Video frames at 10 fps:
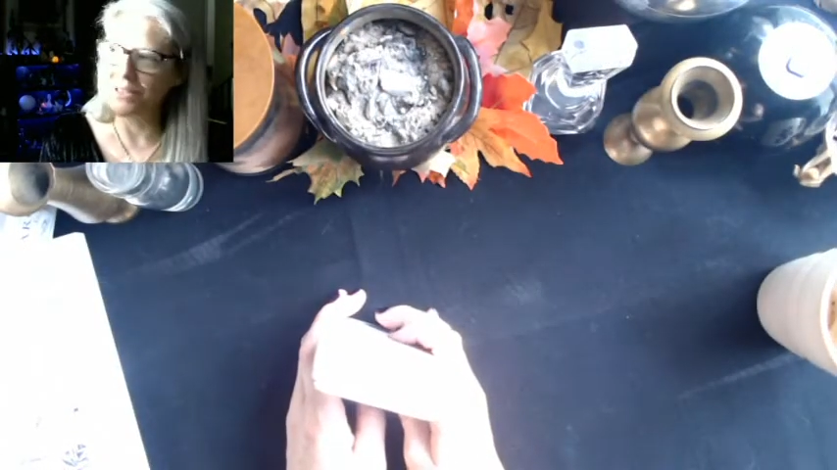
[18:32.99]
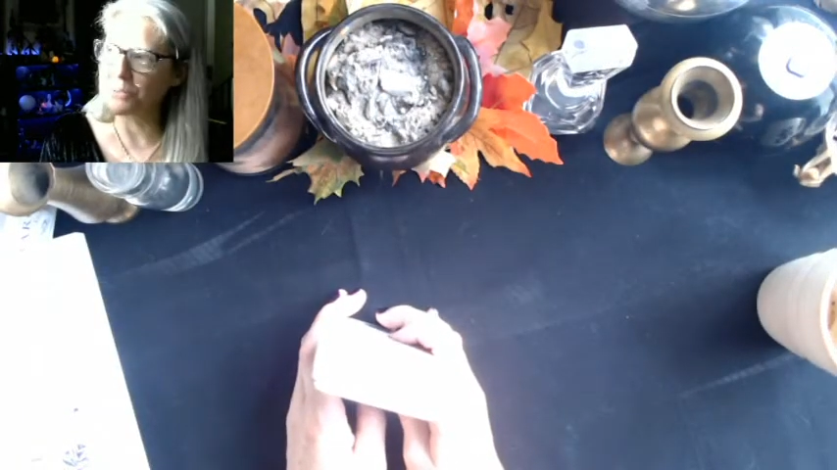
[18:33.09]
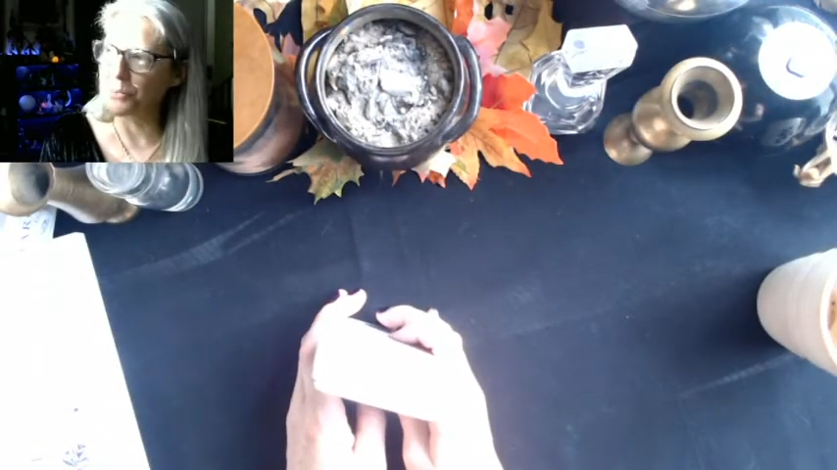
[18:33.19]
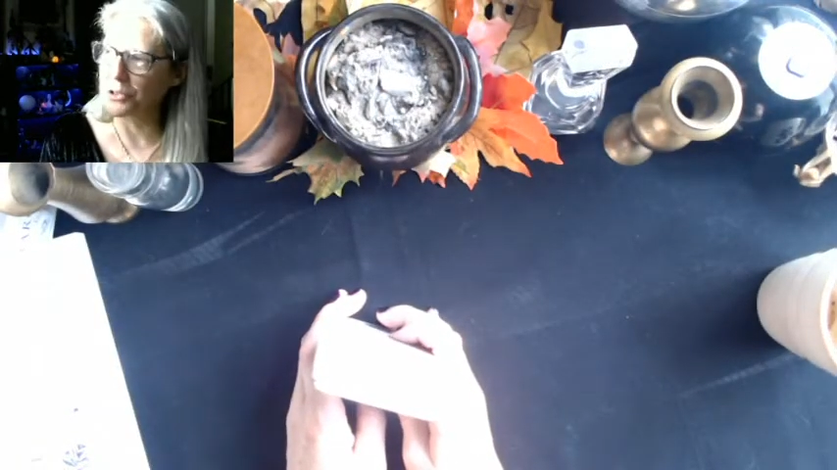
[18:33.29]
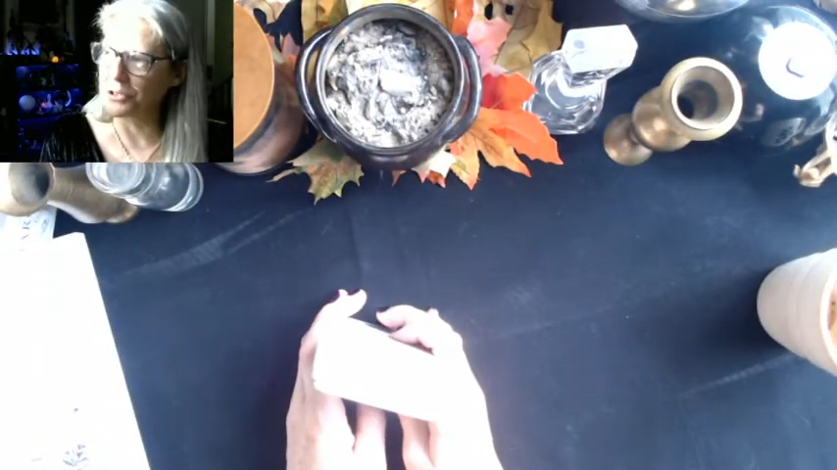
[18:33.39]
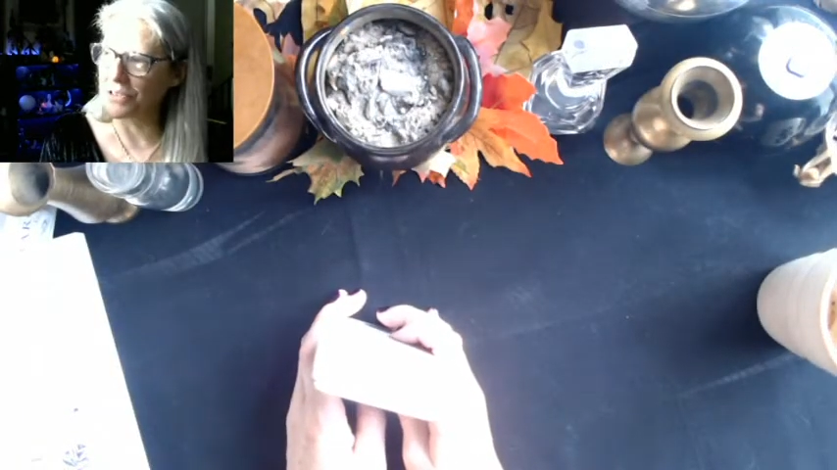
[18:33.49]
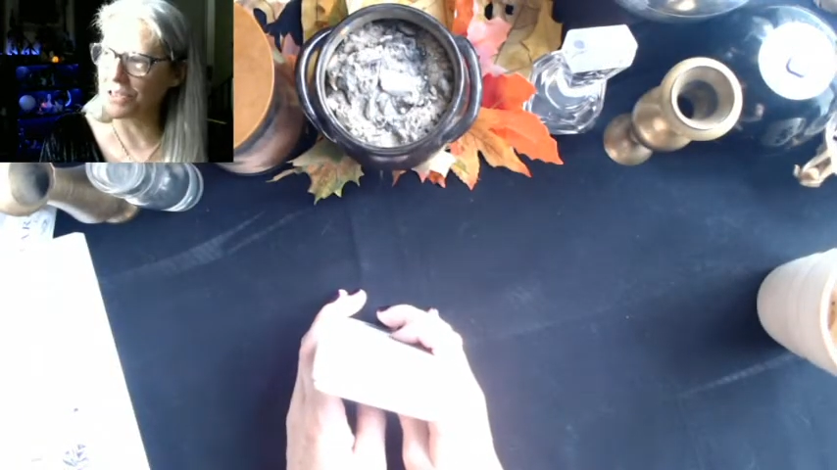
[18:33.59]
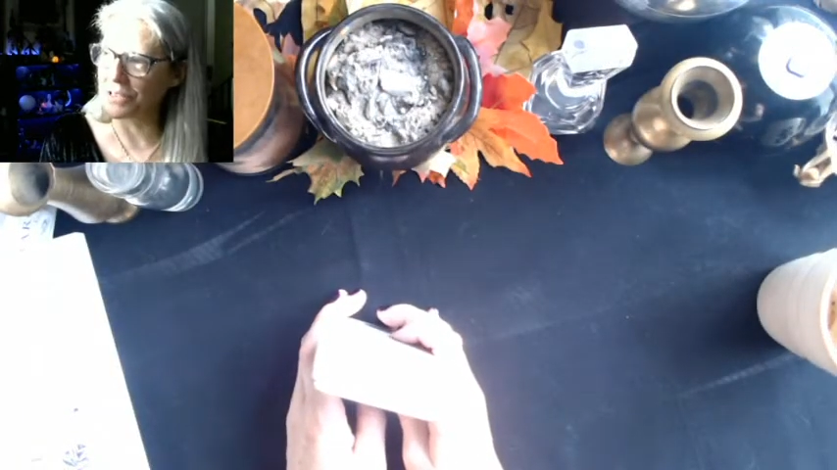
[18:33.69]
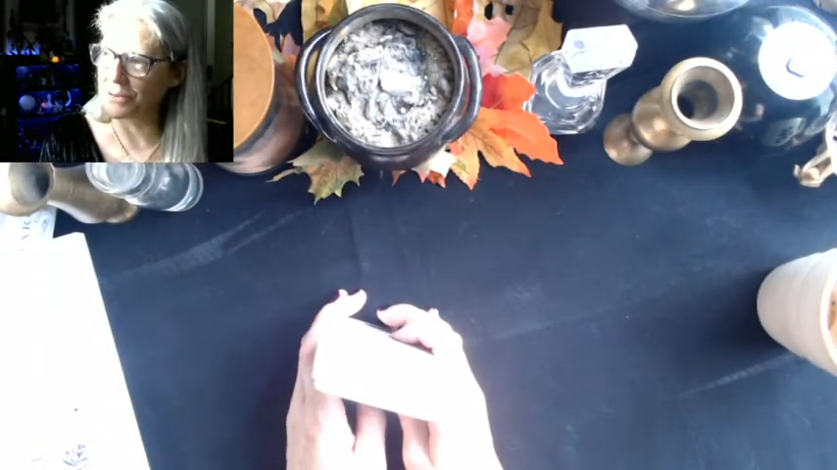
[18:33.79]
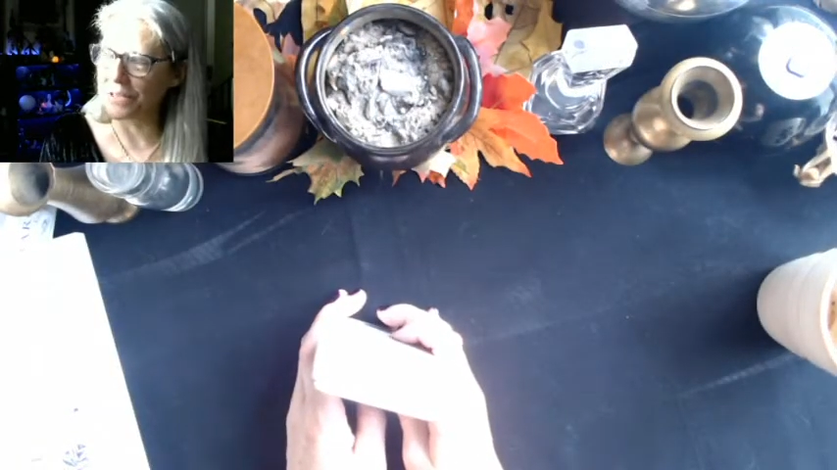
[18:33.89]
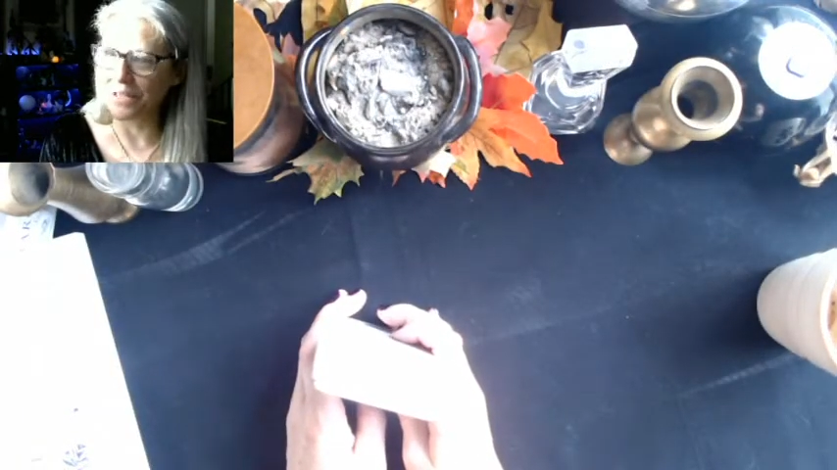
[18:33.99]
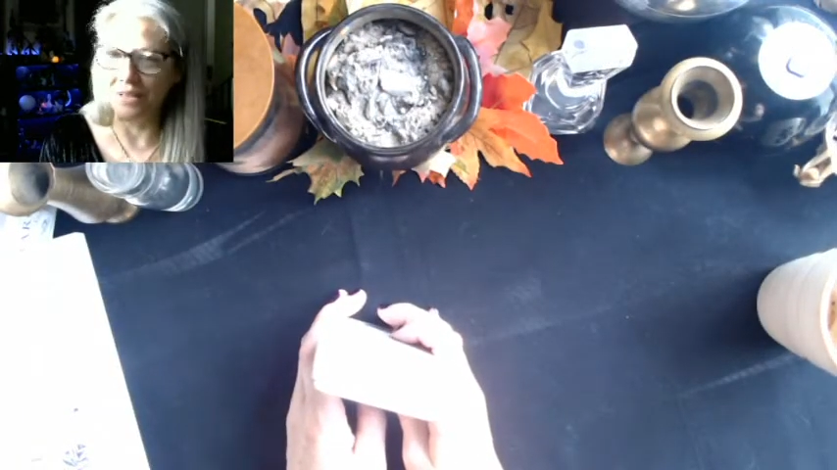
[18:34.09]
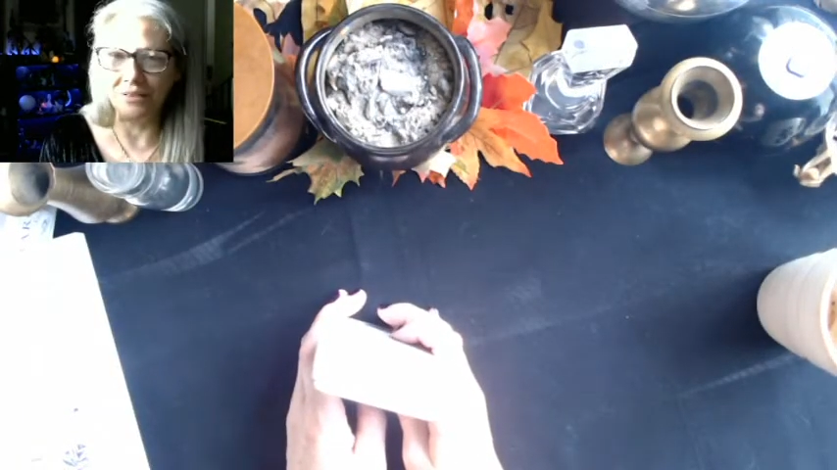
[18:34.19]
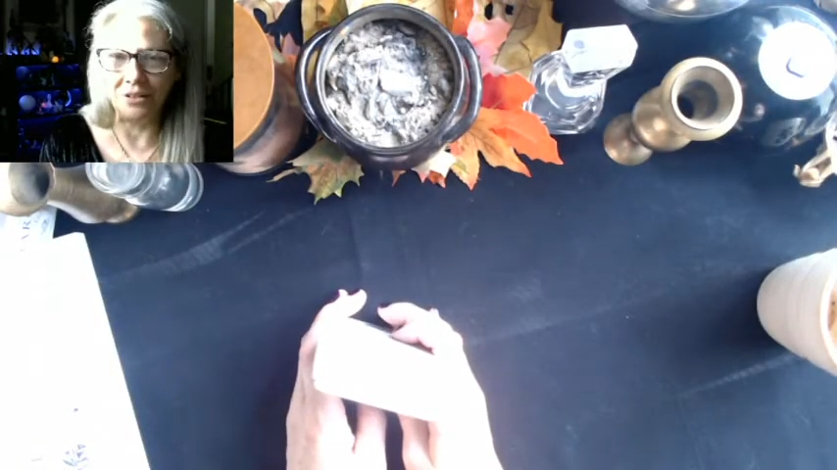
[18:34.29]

this mercury slowing down